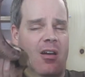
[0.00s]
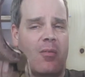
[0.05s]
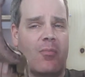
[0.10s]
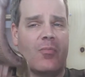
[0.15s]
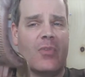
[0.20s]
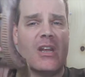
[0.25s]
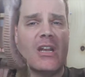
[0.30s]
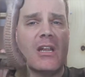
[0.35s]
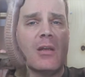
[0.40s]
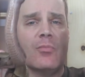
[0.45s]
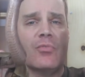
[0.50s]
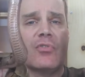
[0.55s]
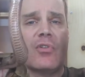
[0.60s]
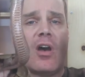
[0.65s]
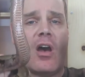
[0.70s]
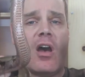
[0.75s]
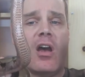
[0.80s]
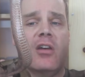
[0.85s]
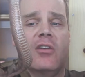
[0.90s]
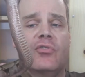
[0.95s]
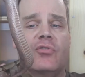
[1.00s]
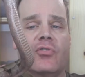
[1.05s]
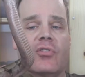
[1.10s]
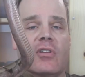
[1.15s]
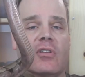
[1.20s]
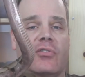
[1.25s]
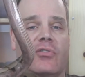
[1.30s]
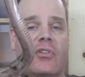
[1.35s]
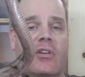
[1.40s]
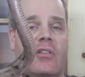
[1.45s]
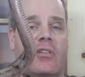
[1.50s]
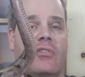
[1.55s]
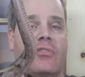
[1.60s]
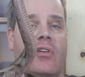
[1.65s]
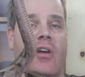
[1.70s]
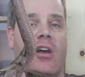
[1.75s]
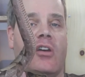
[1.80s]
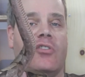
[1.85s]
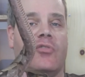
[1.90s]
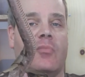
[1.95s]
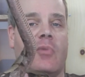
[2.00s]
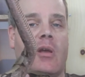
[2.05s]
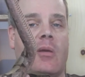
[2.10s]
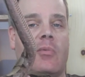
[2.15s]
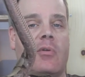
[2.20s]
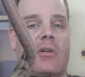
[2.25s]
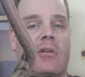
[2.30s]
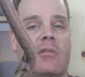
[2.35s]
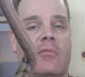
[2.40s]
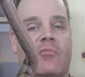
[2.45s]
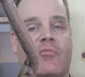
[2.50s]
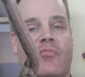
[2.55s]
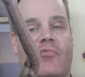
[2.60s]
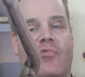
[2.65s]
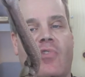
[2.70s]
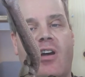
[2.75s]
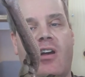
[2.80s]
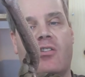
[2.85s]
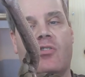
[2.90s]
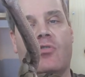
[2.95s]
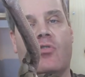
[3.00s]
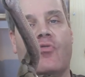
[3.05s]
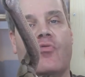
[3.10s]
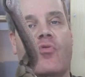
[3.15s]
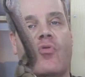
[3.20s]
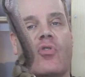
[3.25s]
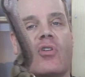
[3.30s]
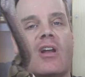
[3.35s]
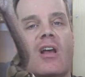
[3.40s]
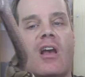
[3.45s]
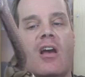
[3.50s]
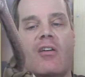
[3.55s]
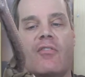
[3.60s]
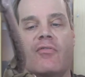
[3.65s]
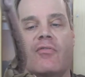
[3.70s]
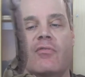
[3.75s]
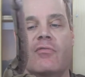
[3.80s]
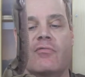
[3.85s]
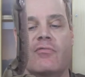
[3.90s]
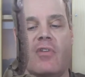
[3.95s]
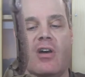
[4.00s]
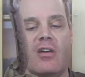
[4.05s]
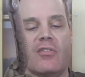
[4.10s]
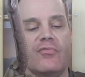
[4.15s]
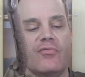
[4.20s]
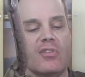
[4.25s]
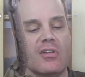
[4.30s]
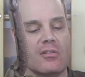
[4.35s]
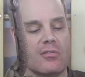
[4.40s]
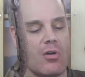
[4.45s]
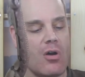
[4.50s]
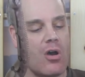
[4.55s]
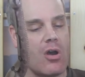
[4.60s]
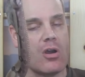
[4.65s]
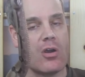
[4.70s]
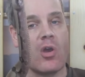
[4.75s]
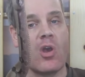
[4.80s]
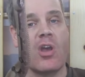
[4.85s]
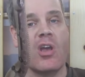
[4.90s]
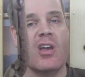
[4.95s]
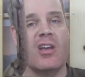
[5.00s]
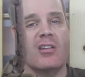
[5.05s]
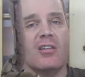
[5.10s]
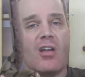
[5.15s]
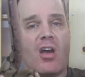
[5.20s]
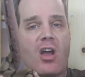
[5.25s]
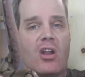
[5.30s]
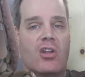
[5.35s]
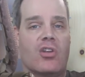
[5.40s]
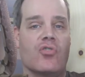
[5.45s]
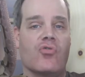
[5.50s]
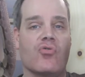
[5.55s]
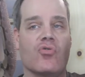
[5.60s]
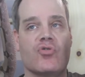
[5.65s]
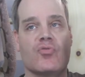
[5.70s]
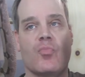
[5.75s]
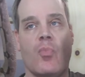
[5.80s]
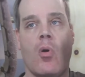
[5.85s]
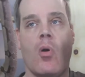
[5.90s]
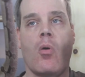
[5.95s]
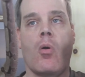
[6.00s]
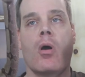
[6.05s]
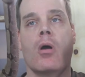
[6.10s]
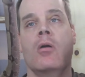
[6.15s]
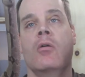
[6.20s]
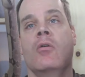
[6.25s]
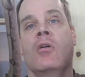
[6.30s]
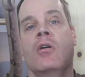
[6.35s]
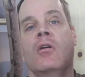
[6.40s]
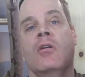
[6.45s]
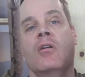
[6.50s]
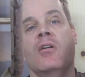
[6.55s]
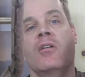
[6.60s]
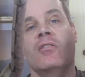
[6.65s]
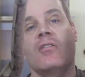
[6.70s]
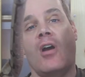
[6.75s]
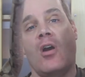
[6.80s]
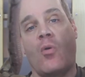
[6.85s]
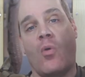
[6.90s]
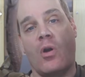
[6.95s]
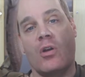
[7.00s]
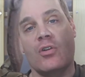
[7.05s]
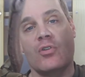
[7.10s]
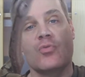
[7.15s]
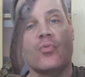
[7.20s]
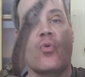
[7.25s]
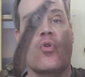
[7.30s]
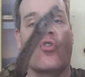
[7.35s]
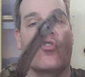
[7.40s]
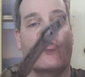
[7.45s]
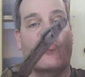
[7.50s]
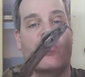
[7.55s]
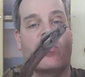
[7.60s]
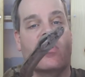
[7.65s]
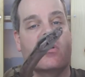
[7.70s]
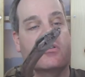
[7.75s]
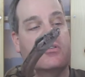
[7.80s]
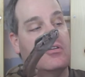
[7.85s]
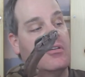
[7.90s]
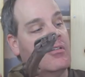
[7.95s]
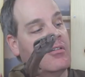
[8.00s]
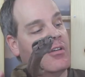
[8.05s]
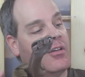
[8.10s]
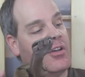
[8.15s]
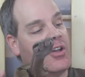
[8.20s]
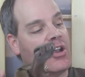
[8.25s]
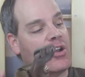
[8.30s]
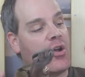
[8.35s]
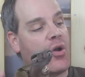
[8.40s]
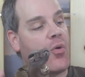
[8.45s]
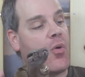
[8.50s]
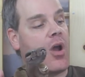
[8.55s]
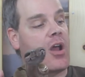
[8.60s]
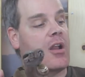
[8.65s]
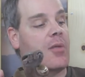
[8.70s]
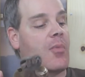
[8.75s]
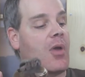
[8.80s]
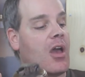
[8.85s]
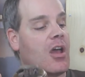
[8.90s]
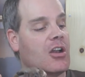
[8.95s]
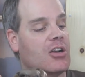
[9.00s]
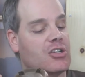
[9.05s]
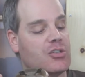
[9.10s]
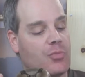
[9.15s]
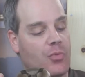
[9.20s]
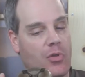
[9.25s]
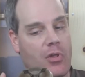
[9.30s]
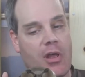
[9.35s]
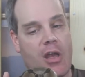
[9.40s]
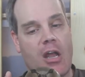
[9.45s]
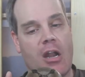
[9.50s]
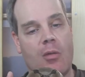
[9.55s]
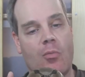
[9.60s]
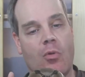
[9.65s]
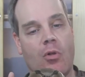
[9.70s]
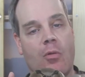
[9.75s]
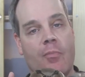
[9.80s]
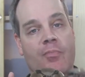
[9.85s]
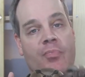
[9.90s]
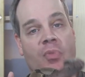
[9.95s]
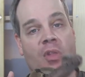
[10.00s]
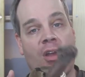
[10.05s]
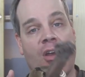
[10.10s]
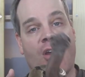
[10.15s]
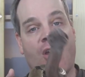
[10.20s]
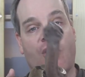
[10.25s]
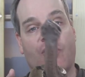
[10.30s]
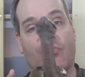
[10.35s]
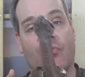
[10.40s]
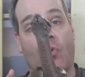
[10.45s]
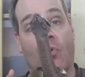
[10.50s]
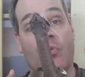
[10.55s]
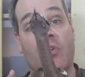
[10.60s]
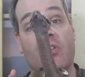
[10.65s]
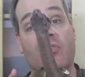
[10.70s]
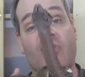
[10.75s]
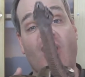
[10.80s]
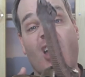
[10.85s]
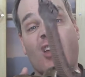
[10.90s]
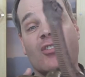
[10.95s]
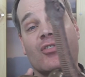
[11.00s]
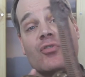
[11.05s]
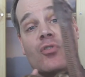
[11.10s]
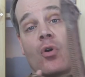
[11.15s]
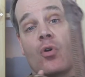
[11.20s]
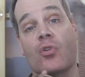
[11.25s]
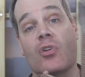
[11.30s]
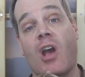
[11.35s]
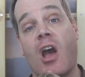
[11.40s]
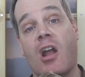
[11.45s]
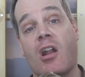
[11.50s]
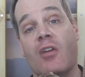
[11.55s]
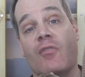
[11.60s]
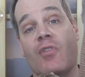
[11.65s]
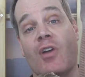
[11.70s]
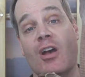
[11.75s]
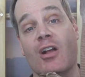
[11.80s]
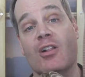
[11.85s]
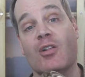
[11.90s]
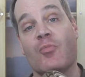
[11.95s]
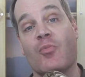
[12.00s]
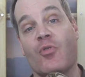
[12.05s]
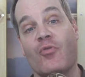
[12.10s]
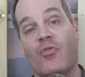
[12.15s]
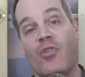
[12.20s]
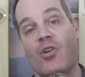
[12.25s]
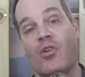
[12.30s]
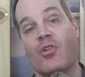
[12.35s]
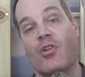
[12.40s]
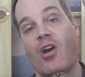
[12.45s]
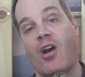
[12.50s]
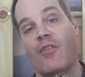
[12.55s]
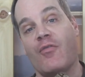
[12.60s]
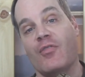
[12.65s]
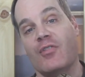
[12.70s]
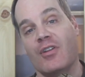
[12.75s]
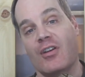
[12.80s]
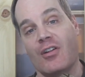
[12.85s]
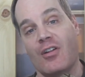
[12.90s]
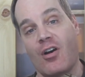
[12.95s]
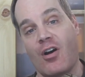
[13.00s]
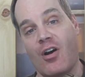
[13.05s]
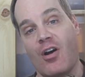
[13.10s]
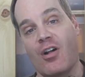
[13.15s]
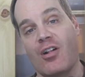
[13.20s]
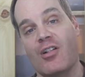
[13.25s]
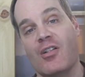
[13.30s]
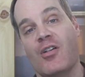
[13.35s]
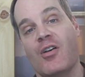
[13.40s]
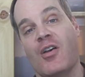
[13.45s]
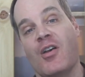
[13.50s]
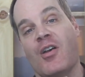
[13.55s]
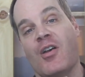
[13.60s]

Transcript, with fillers: medium size. You can see this guy is maybe, I don't know, four and a half, five feet long. Not a huge boa, not quite a dwarf, but you know, quite a manageable animal. So these guys are not available very often at all,